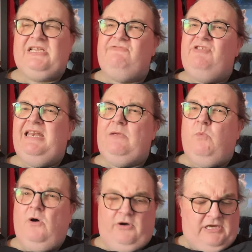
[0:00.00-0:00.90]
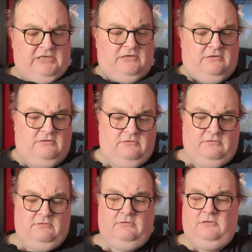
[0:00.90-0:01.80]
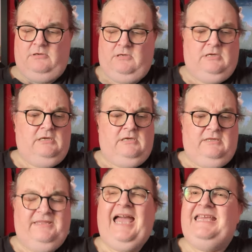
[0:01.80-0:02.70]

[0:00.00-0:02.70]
really wide. That